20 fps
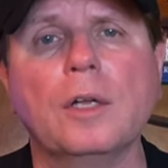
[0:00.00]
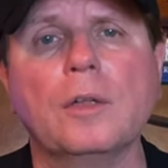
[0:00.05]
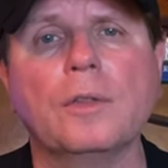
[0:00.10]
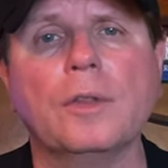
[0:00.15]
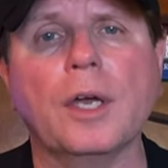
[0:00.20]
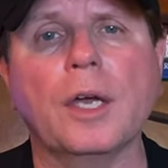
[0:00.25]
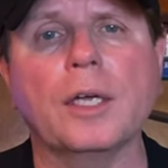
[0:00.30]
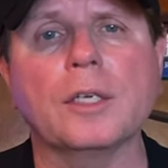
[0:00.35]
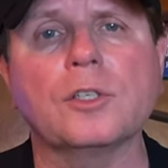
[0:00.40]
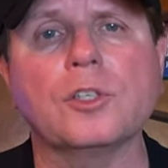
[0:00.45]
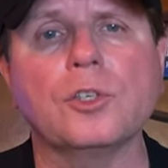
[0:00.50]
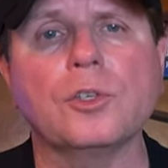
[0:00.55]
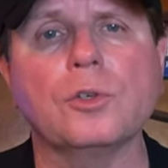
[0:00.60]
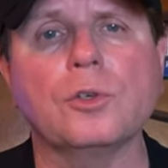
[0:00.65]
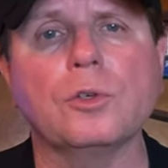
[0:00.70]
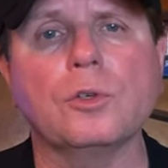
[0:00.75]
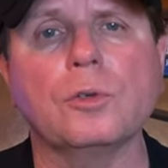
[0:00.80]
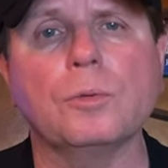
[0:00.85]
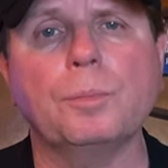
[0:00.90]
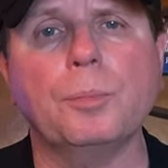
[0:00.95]
that
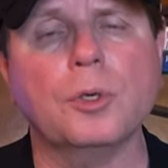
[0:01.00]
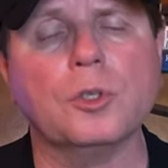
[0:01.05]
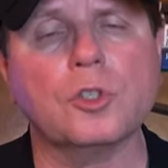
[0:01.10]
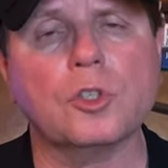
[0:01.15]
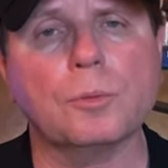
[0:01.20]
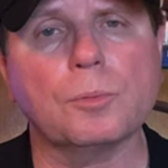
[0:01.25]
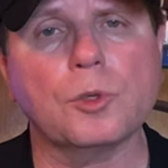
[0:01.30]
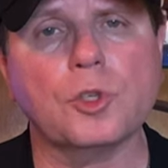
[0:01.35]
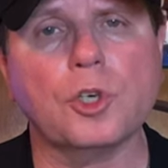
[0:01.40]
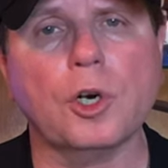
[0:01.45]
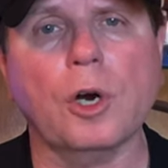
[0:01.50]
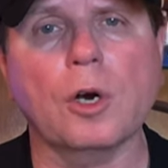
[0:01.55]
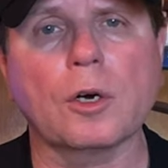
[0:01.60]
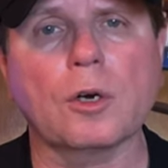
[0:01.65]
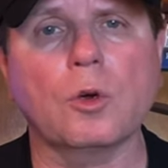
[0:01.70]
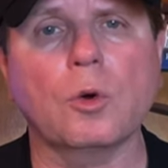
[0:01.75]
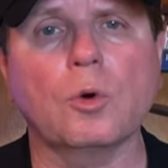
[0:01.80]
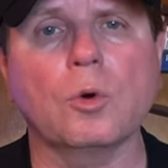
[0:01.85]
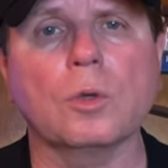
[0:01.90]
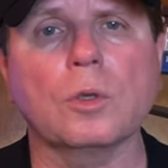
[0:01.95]
you put some
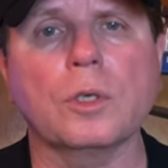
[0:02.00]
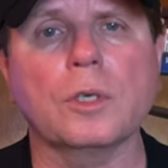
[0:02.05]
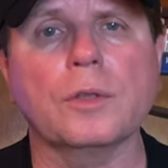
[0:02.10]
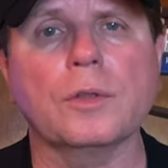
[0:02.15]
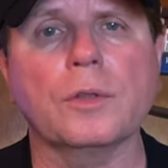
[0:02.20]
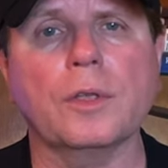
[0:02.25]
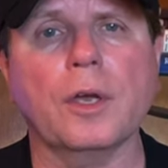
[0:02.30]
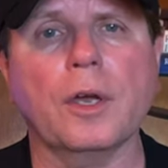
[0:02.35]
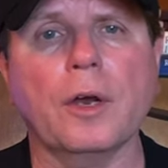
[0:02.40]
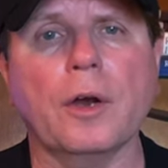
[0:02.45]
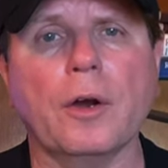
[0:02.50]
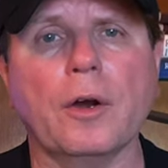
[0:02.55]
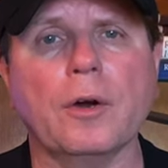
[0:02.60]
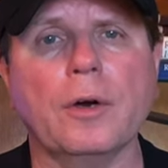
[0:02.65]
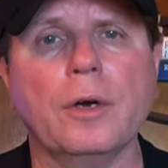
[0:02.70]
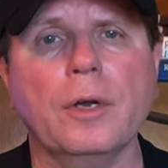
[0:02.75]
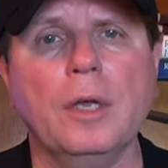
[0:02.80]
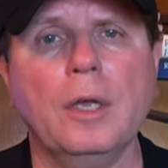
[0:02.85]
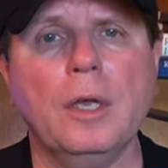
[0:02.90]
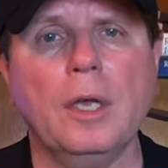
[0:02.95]
charcoal in
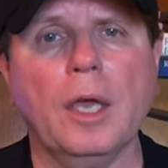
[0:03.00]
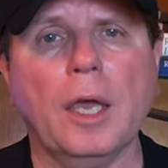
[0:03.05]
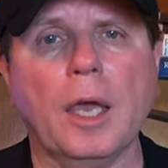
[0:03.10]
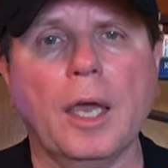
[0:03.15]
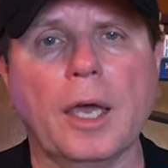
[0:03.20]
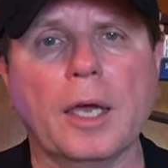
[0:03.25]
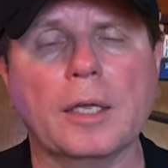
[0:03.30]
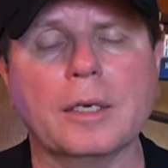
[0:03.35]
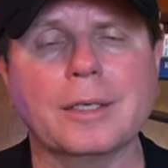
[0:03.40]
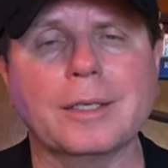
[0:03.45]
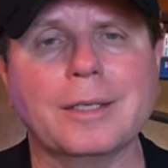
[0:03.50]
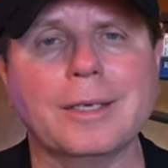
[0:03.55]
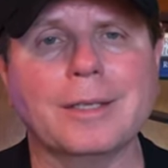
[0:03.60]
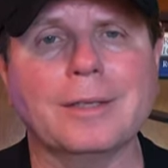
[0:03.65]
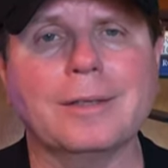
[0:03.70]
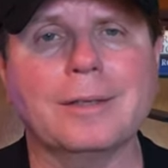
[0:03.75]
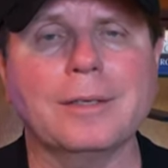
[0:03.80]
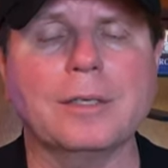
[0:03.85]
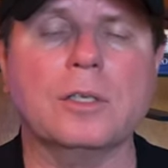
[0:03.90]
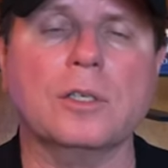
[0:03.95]
there and
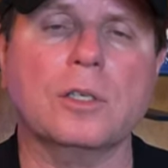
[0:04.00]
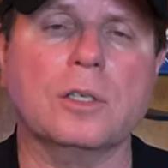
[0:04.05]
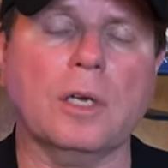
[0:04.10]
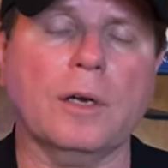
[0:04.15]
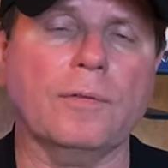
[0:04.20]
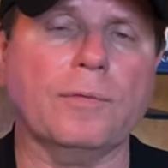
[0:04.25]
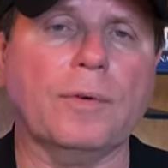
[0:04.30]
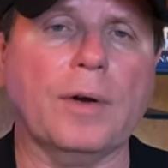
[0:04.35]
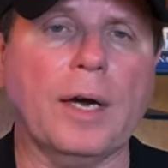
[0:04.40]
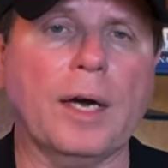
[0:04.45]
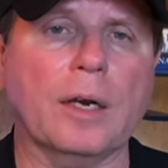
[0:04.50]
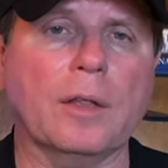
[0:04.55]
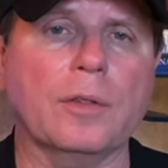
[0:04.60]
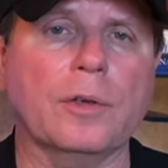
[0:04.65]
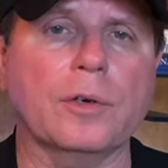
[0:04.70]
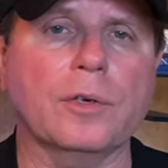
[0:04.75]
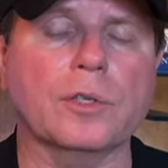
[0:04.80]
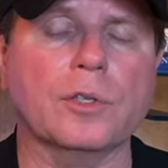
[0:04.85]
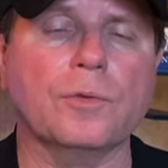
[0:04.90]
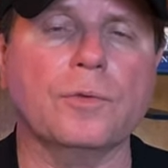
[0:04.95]
get this stuff out of
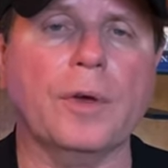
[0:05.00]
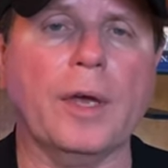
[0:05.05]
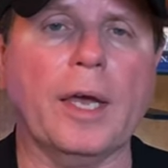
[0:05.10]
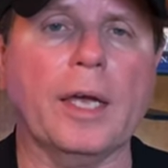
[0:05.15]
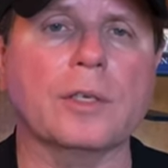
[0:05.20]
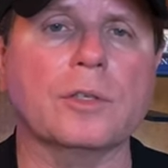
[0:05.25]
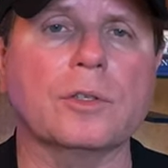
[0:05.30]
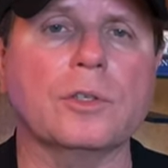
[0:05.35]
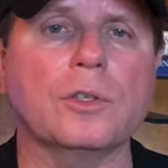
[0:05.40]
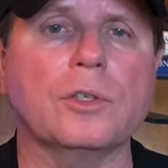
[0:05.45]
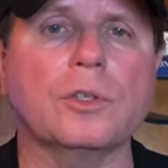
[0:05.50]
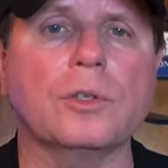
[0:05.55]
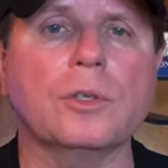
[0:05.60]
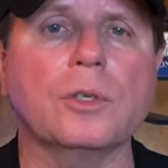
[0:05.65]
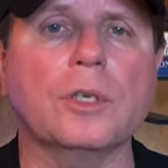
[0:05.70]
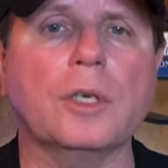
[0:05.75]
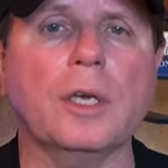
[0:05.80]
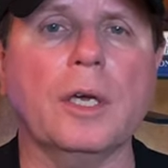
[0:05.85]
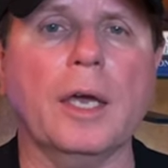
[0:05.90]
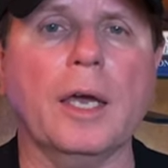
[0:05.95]
there as fast as you
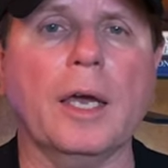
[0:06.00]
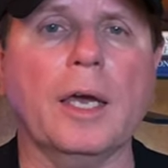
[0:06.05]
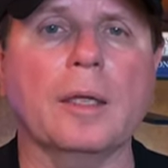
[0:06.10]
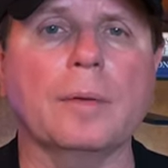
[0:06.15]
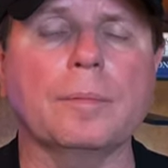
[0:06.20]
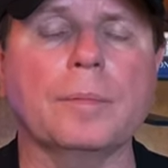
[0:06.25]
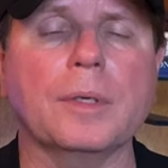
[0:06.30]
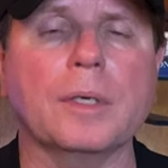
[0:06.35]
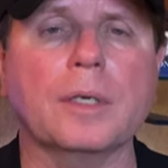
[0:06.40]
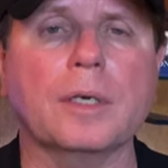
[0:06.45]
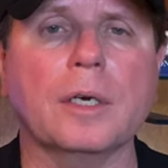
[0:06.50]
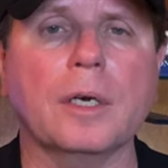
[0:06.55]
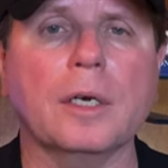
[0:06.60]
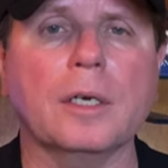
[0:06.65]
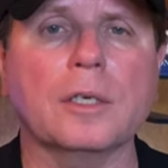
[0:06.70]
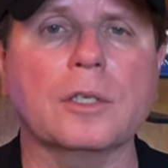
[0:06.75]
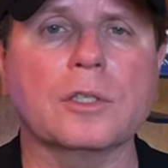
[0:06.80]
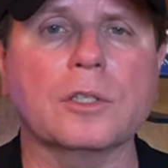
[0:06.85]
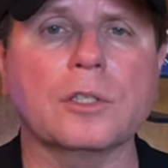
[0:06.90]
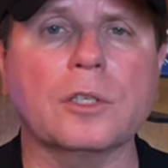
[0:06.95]
can
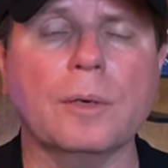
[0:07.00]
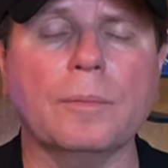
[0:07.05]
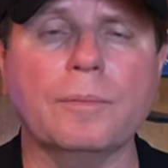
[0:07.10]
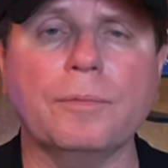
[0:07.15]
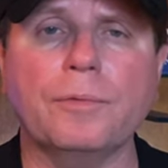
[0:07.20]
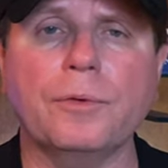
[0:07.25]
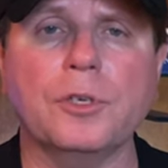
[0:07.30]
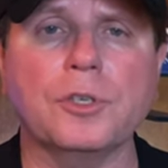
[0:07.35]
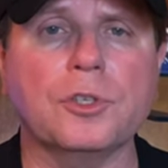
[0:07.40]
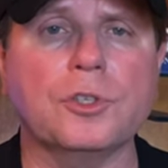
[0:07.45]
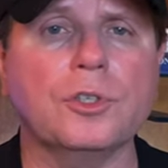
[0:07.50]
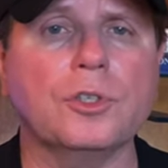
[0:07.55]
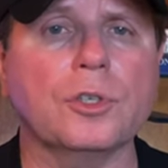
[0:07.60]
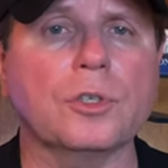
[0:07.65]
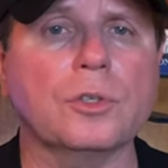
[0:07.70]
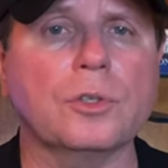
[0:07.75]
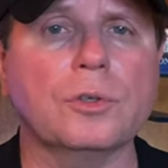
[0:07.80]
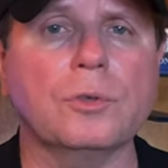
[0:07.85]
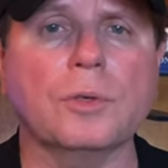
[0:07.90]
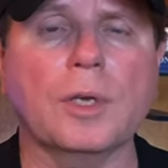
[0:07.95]
because some fish
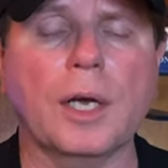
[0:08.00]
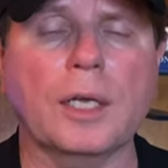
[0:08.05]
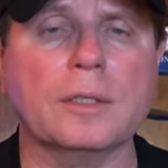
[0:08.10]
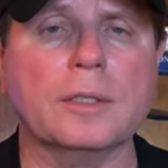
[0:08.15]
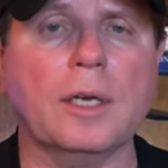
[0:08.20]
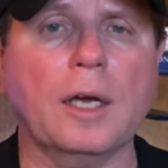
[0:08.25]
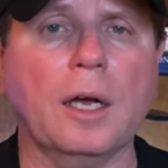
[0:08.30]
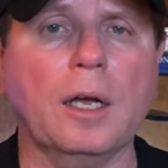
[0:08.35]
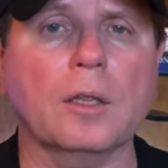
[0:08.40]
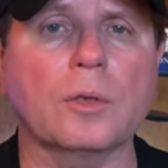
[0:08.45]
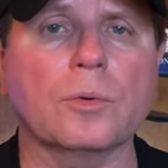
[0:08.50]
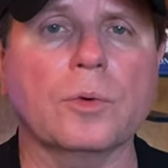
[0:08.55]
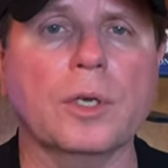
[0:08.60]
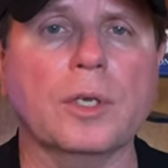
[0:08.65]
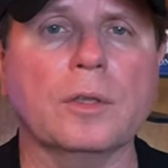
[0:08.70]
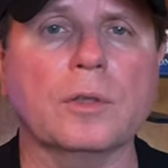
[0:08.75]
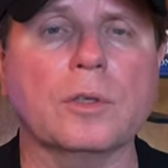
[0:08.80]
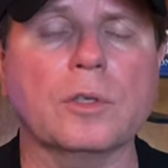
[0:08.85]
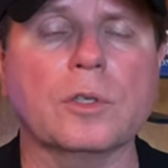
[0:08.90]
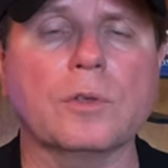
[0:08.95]
just do not
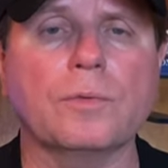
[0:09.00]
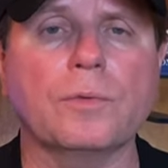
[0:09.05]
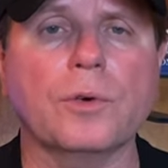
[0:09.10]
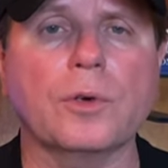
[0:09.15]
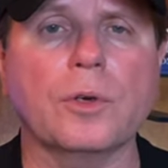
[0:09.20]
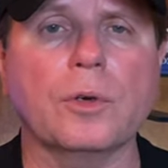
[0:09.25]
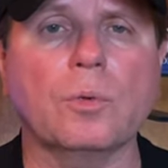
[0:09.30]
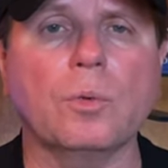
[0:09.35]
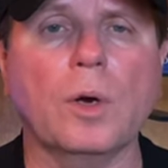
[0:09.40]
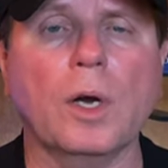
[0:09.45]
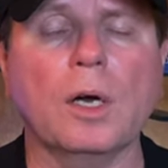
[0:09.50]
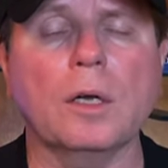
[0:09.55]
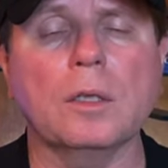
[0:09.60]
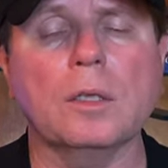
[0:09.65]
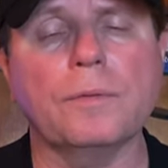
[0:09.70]
tolerate this very well.